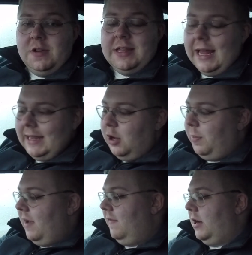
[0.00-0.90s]
in that little
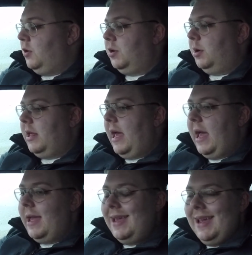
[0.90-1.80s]
bit of an intro
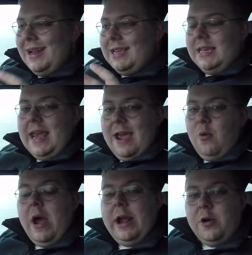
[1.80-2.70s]
there, today
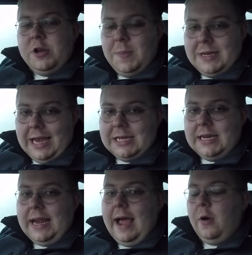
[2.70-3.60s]
we're going to be
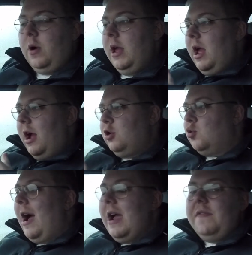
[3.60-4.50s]
testing out and
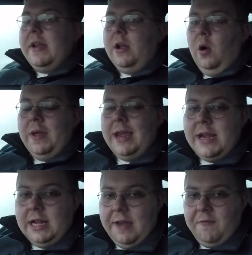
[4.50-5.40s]
driving on the
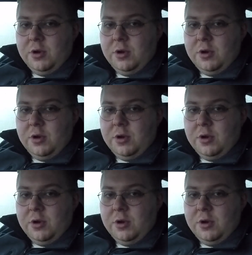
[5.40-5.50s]
Eagle F1